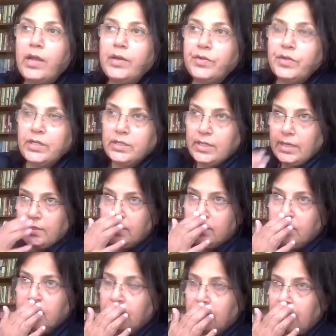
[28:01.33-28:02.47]
So I
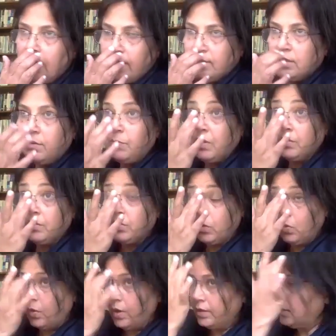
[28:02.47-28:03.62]
translated that some
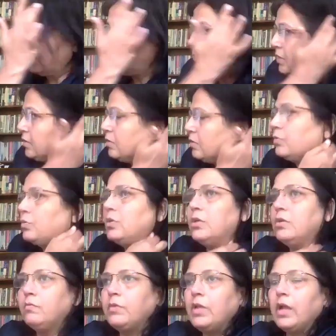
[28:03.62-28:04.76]
years ago, and this person who's
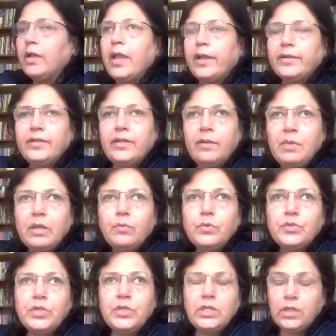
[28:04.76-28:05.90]
a young academic
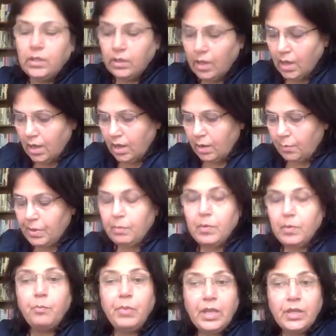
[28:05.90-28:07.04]
was reading a
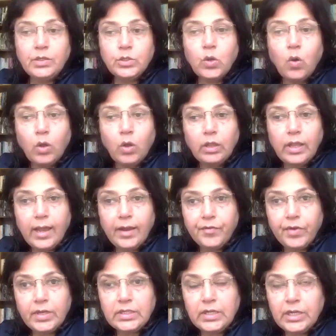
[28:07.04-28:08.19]
paper based on that
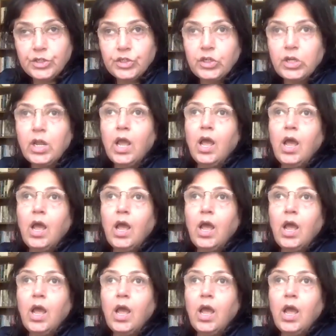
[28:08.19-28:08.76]
translation.